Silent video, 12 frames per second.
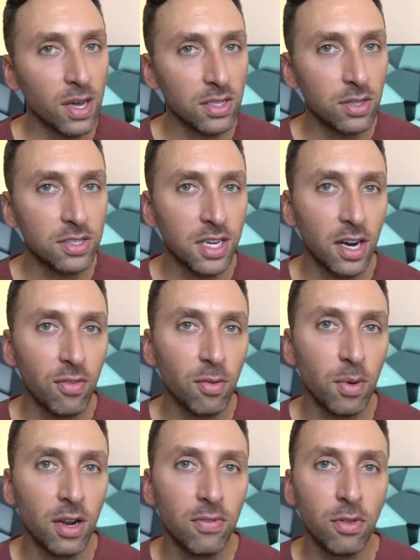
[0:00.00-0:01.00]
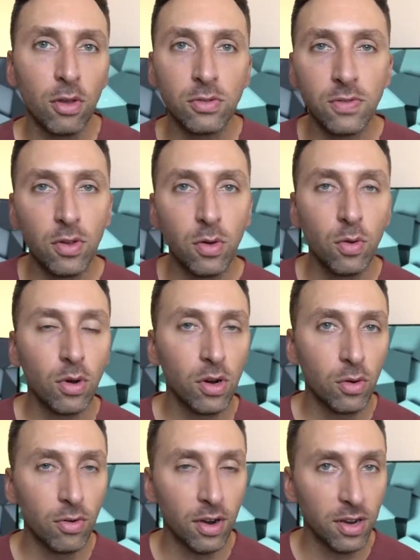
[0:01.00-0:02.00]
back to the channel, everybody. For those of you who are
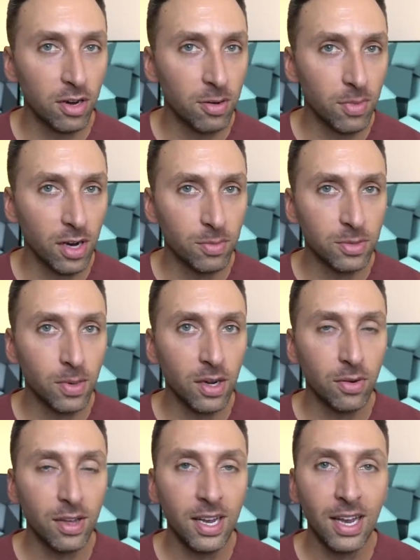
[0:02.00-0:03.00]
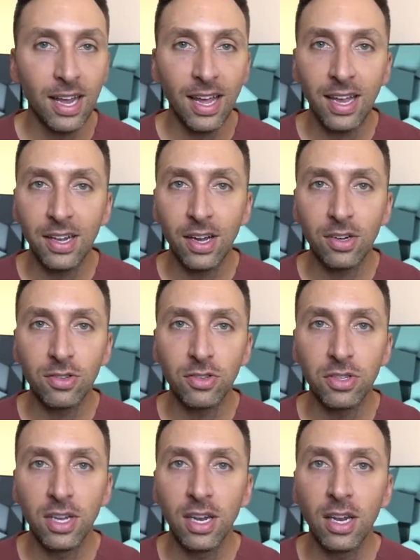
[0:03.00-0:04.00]
new around here, my name is Michael, aka Dr.
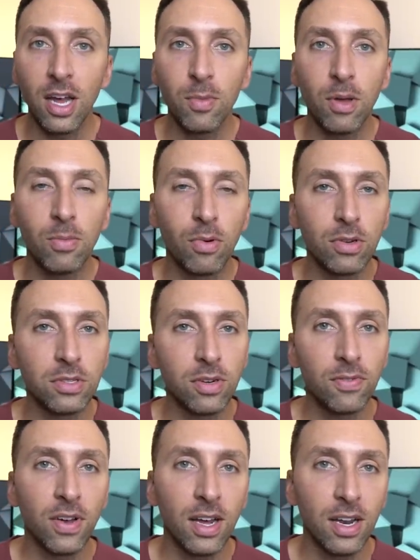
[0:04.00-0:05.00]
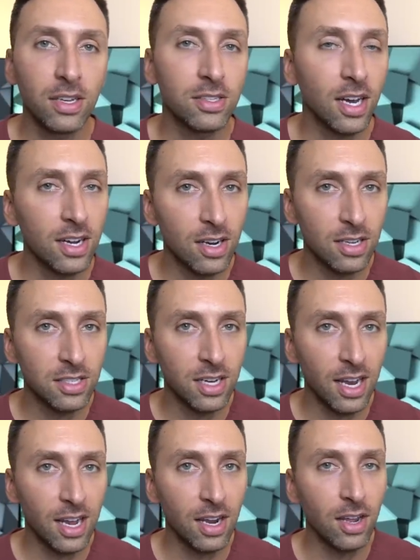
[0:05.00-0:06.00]
Cellini, and I'm a board certified
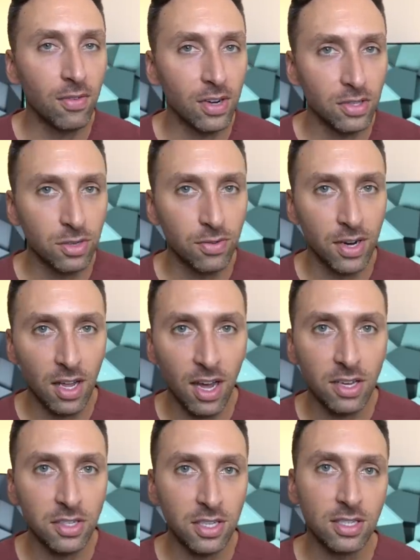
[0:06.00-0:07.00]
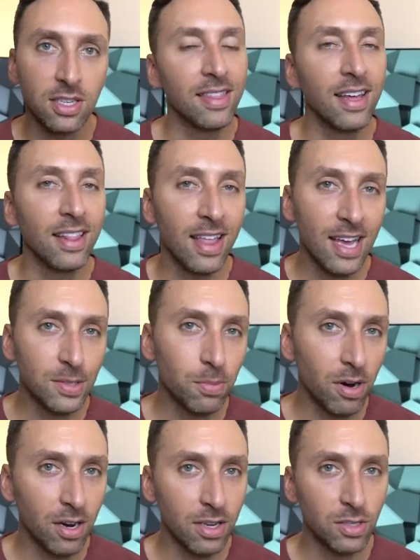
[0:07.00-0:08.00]
diagnostic and interventional radiologist. And that last
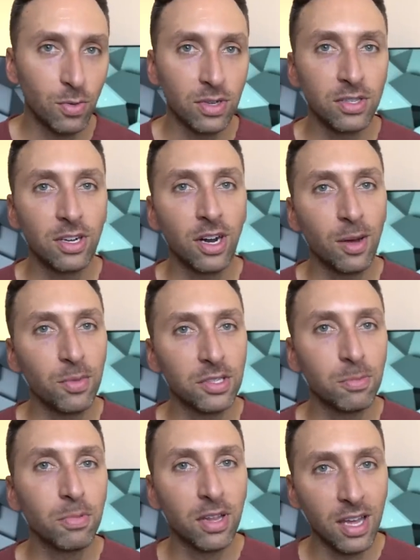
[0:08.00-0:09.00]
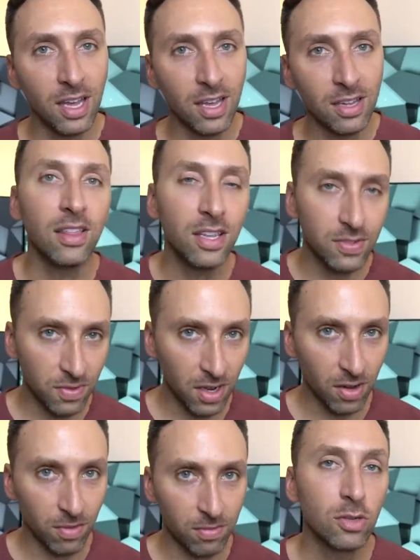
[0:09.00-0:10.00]
part is going to come into play in this
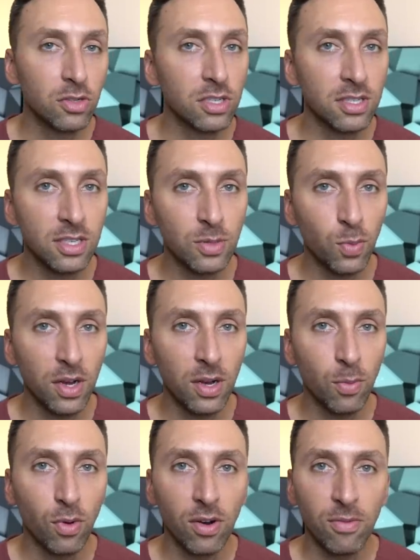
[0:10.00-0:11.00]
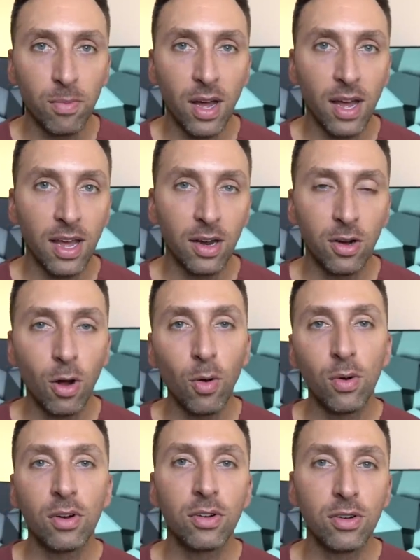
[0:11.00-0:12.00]
video. So just this week, one of my
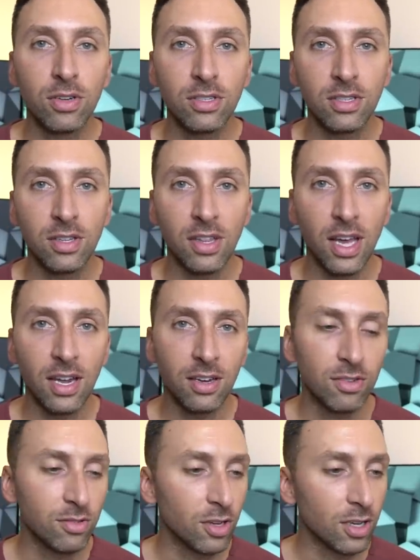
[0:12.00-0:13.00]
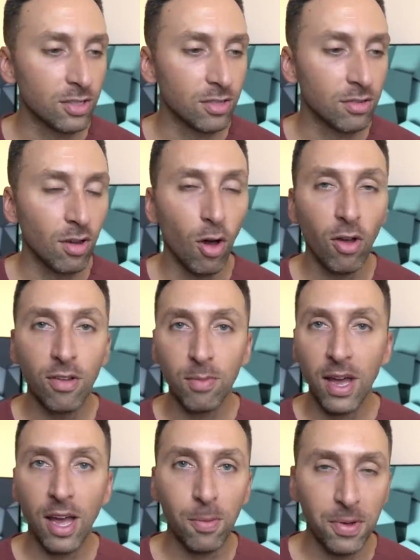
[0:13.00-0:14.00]
coworkers that does all of
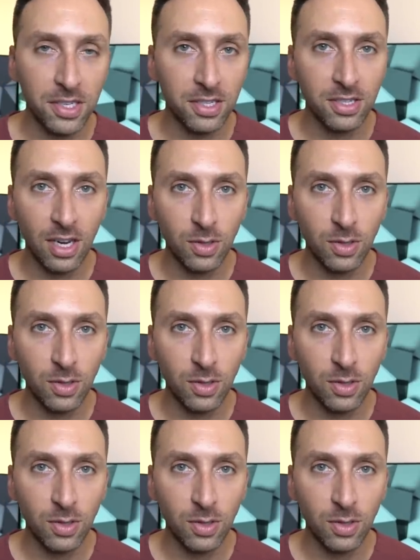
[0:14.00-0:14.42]
my outpatient